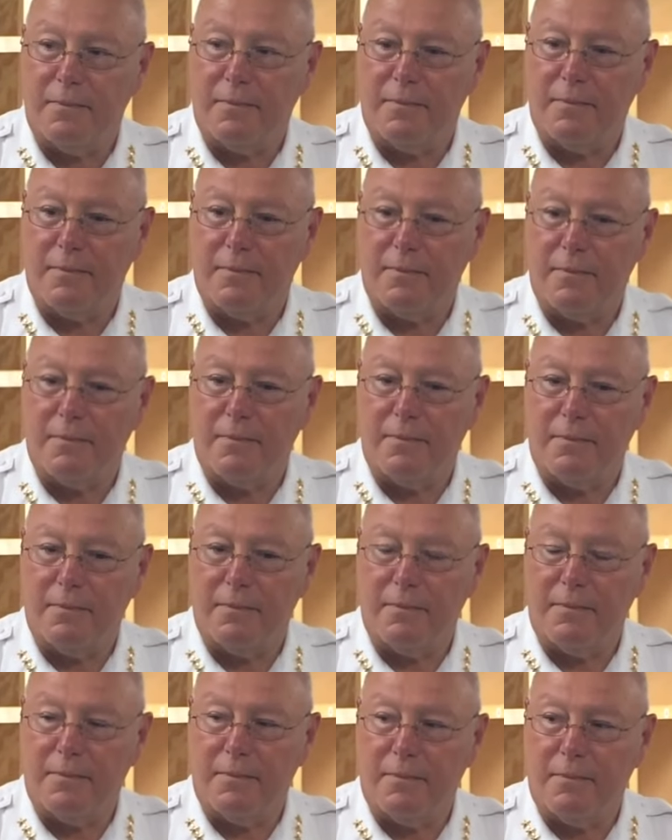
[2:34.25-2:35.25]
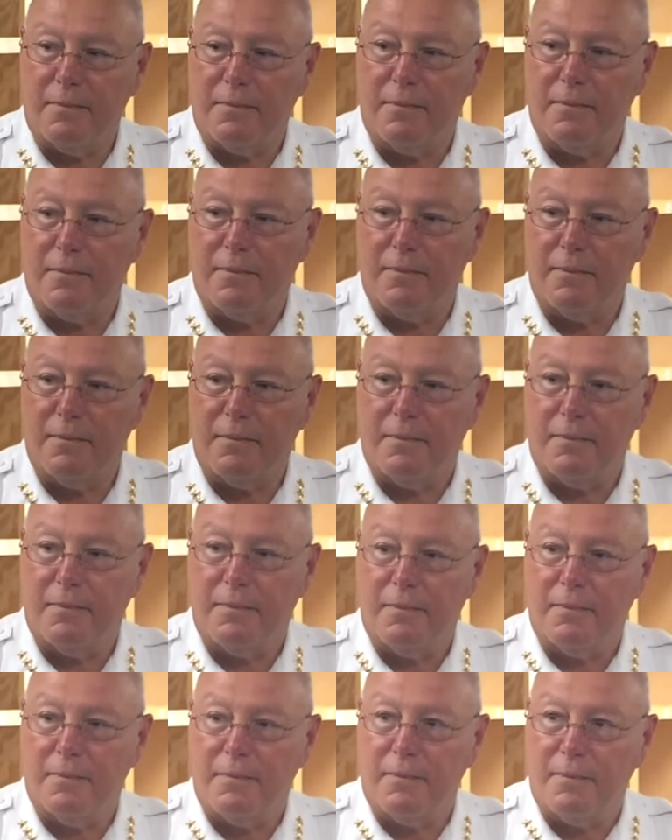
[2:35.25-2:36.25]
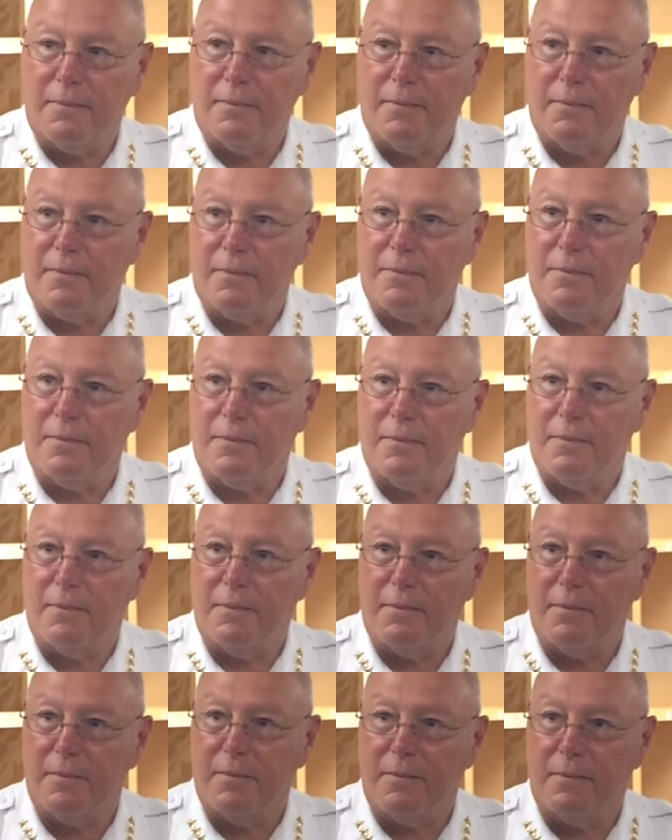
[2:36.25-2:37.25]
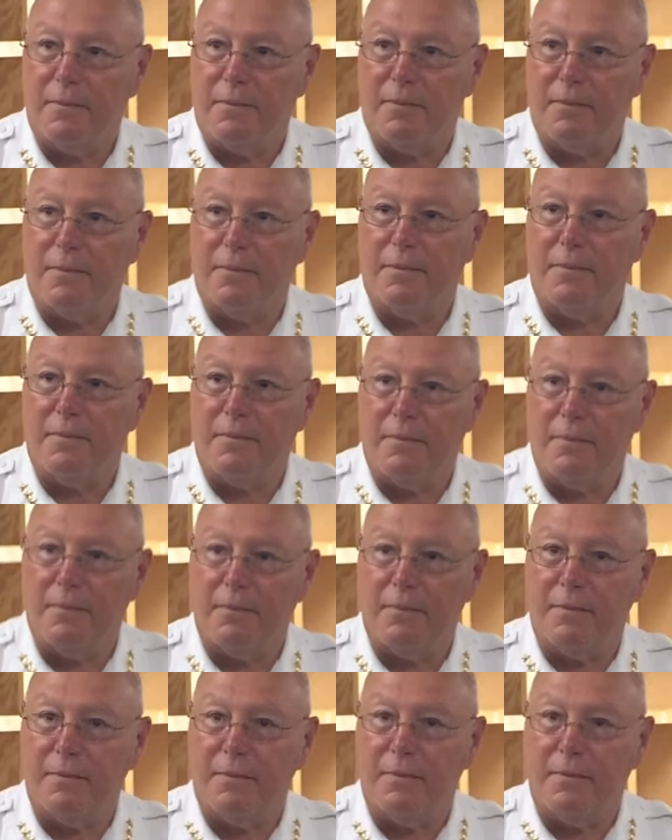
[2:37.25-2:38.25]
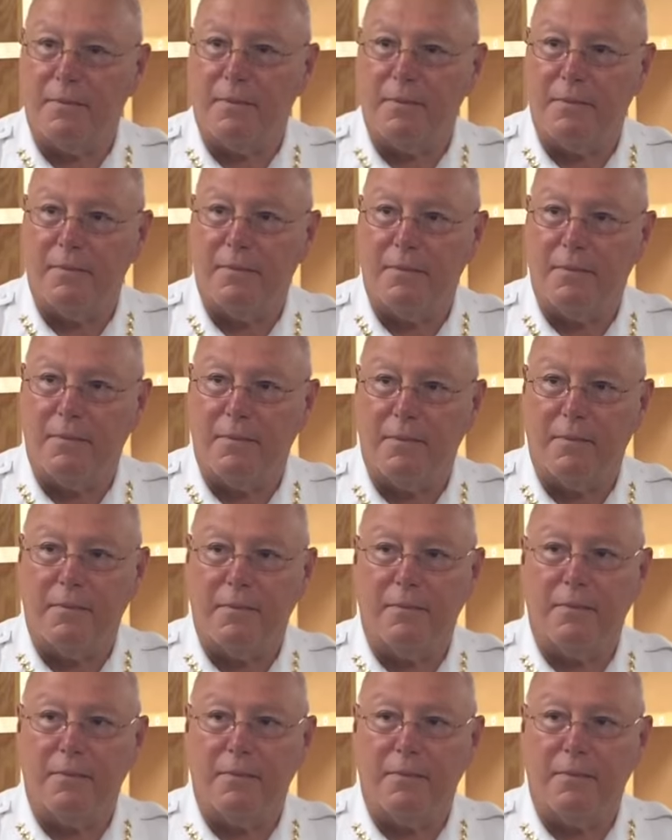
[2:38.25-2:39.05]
The person shown says nothing.